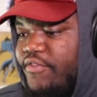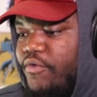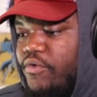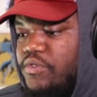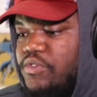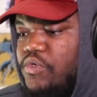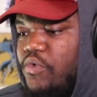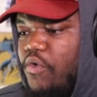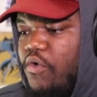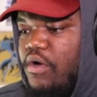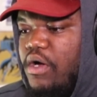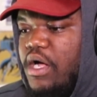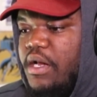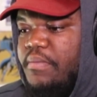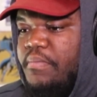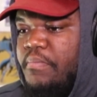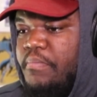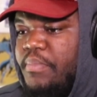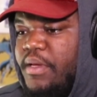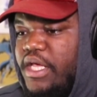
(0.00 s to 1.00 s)
Those who are
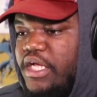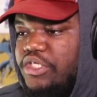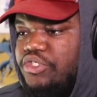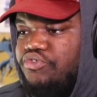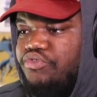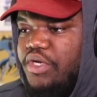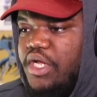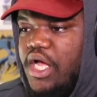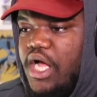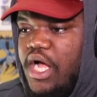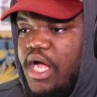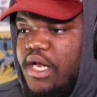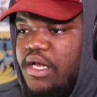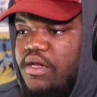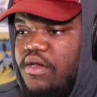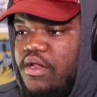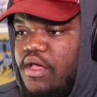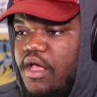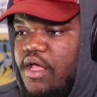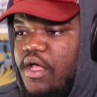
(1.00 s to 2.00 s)
on
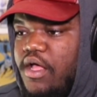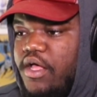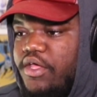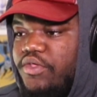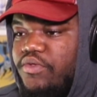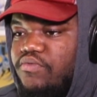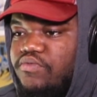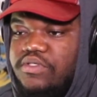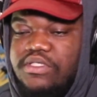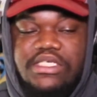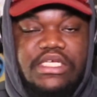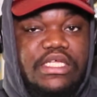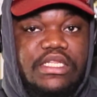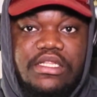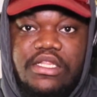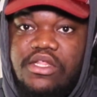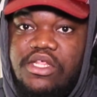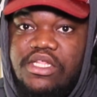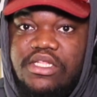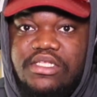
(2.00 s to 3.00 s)
Patreon, you've
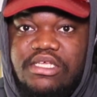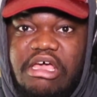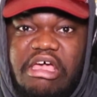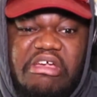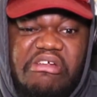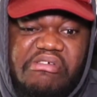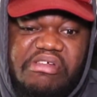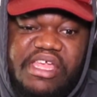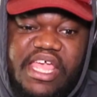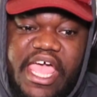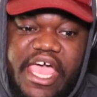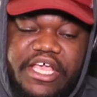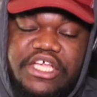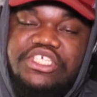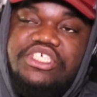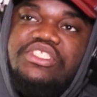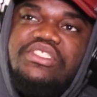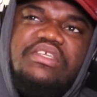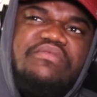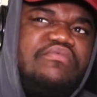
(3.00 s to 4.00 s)
seen the entire
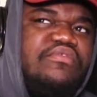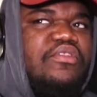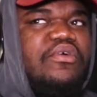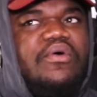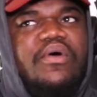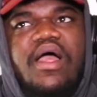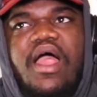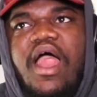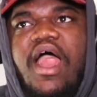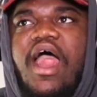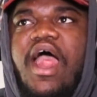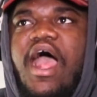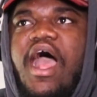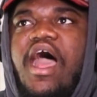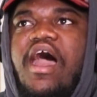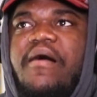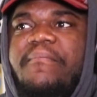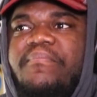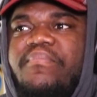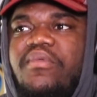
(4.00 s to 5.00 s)
reaction, even though
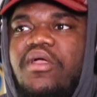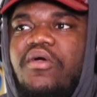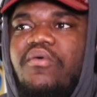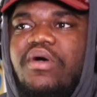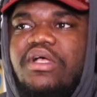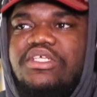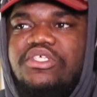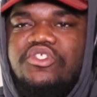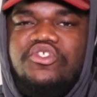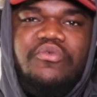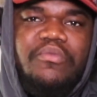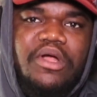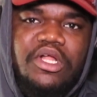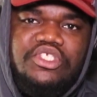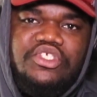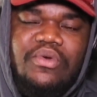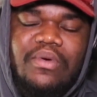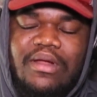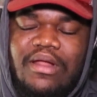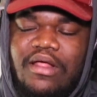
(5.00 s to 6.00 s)
it wasn't too
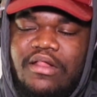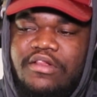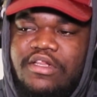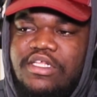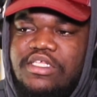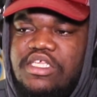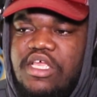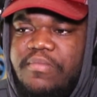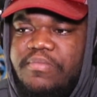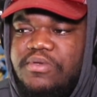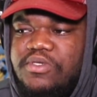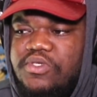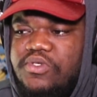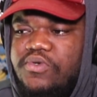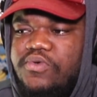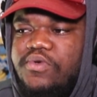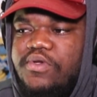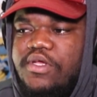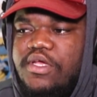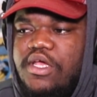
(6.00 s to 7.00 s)
much going on in this
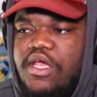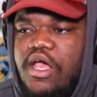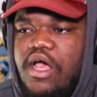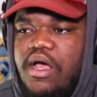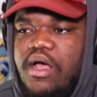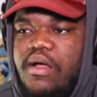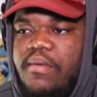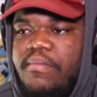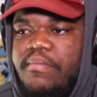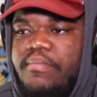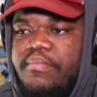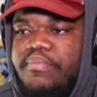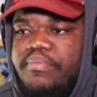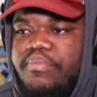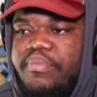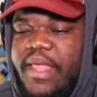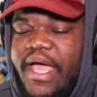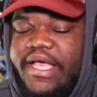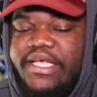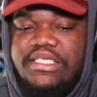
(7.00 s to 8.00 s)
episode.
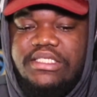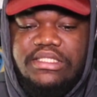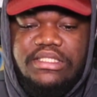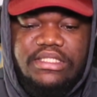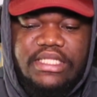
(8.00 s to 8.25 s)
Nice